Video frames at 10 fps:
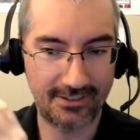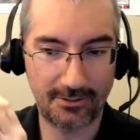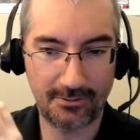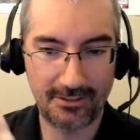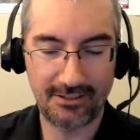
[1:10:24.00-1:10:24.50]

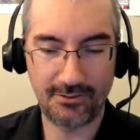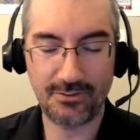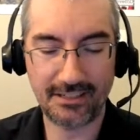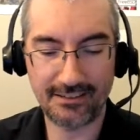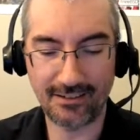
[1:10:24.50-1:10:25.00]
So
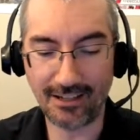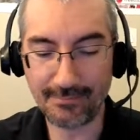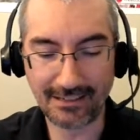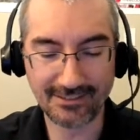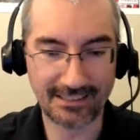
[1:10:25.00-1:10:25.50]
you can
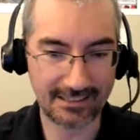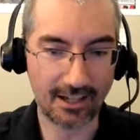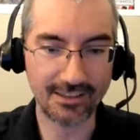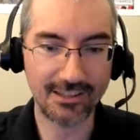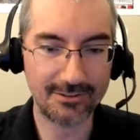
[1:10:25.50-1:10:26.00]
unmount it and
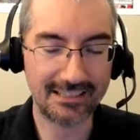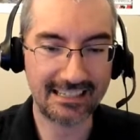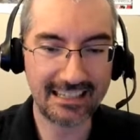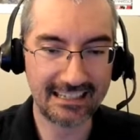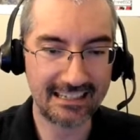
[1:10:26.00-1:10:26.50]
unload the
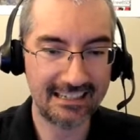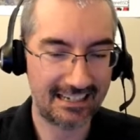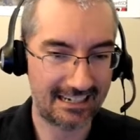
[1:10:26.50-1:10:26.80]
key,